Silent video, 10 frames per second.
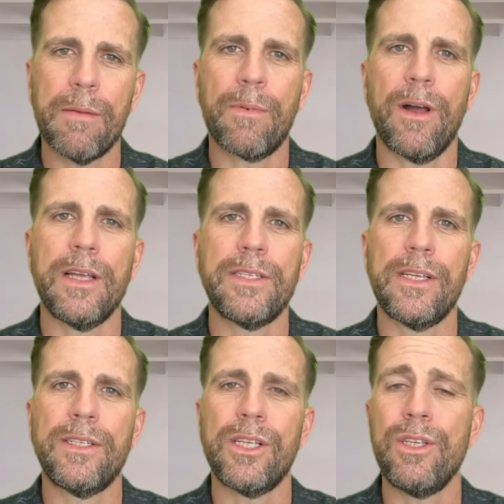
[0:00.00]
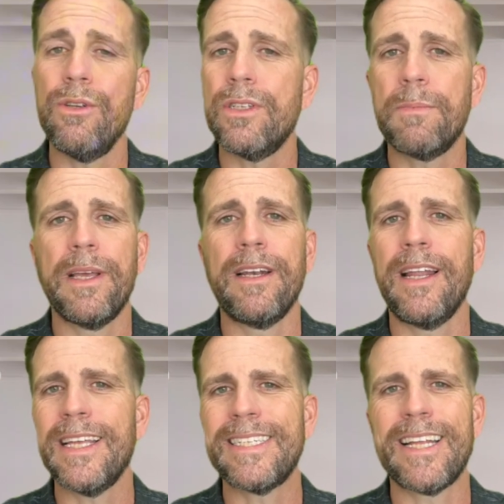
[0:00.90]
process so you spend
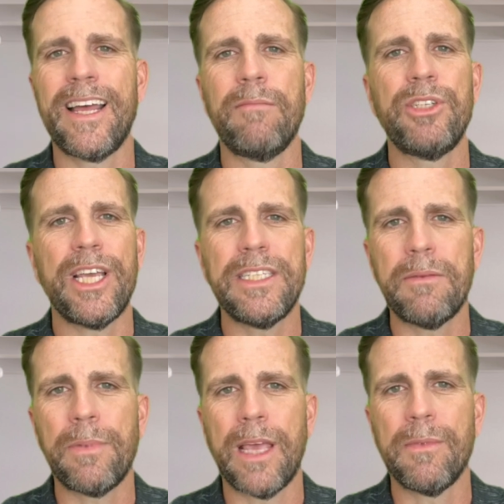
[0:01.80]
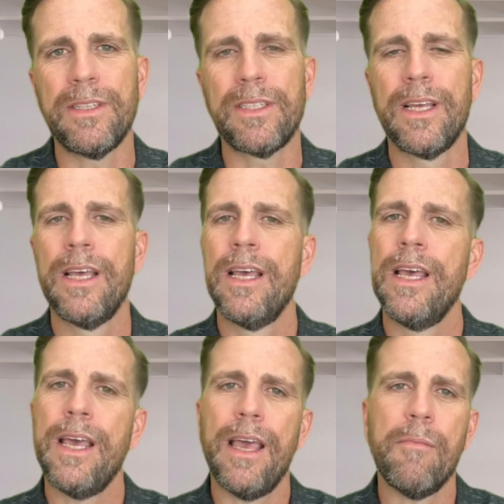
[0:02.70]
less time chasing payments
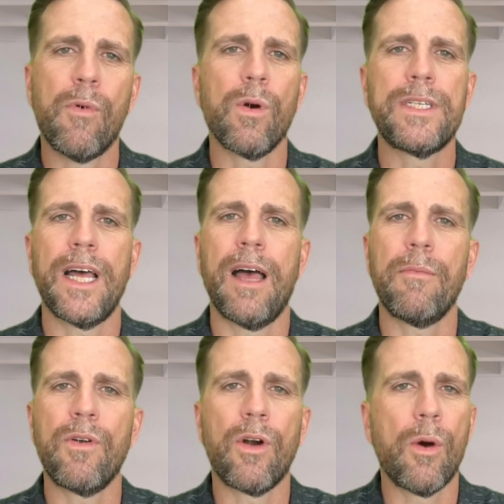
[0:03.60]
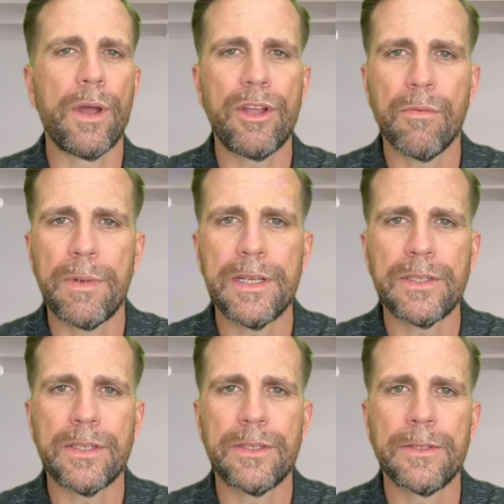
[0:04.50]
and more time growing your
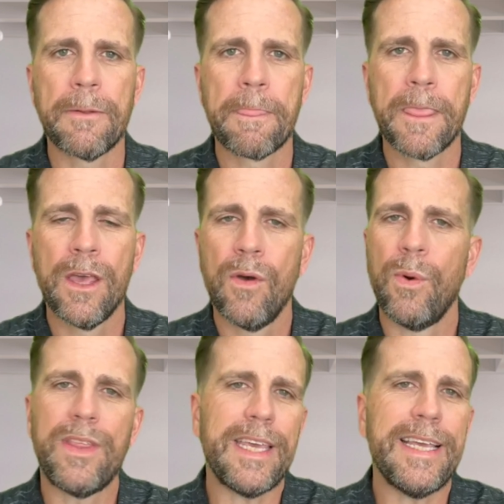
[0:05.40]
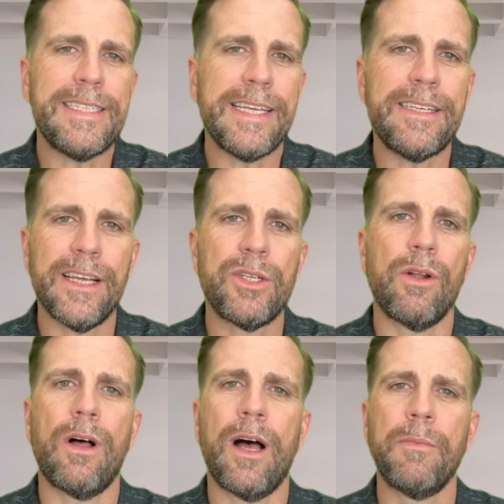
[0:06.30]
business. With easy digital
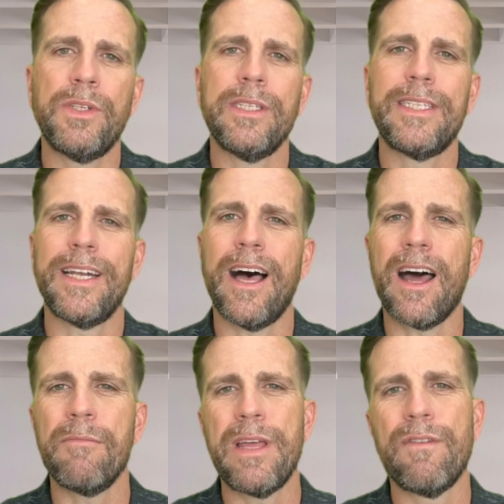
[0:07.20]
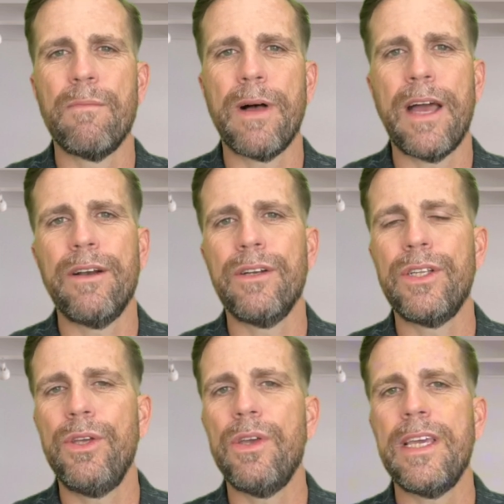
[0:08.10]
options and automated reminders,
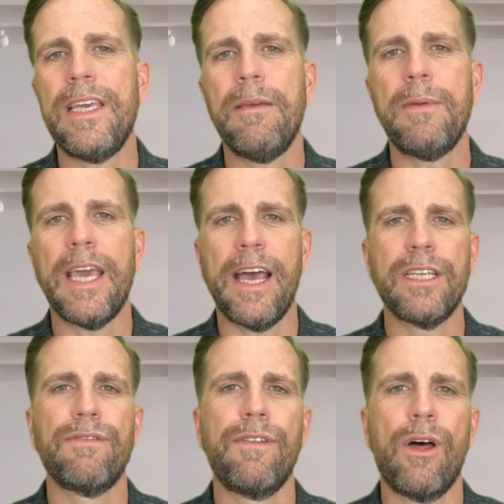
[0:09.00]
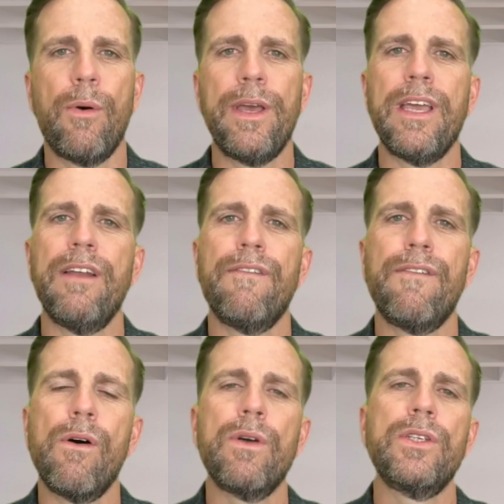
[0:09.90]
you can keep cash flowing and
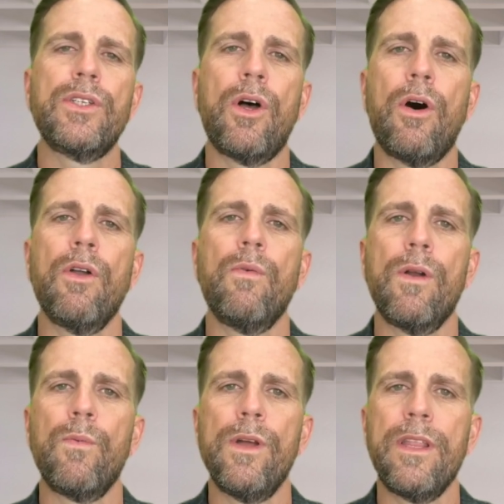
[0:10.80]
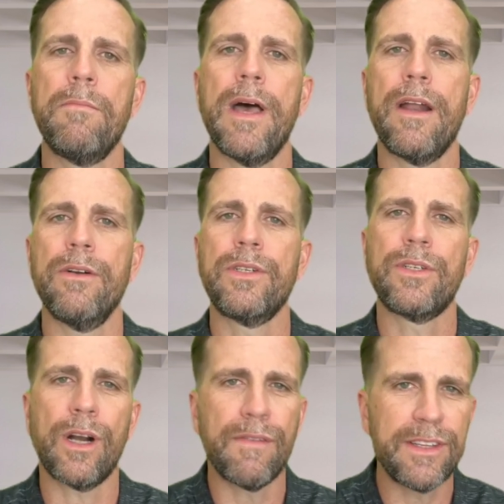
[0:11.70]
focus on what really matters,
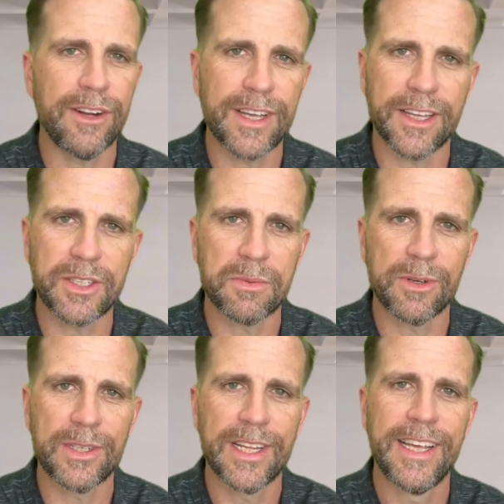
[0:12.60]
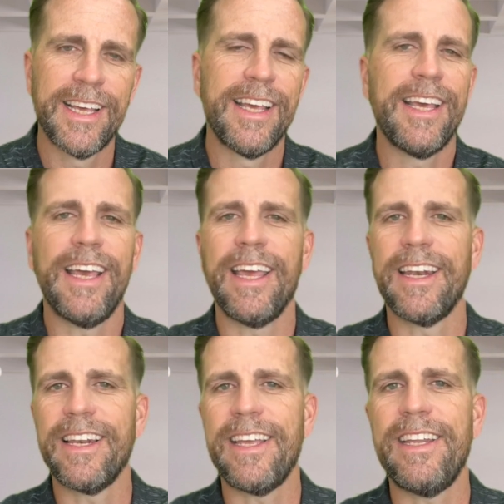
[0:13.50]
serving your customers
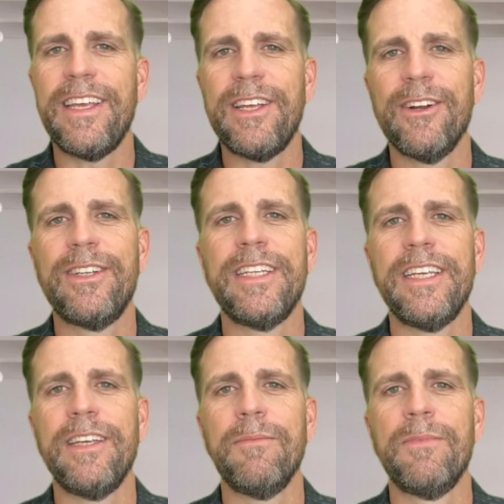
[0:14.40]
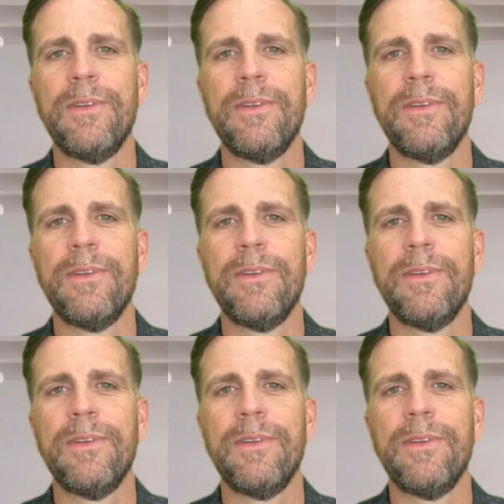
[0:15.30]
and leading your team.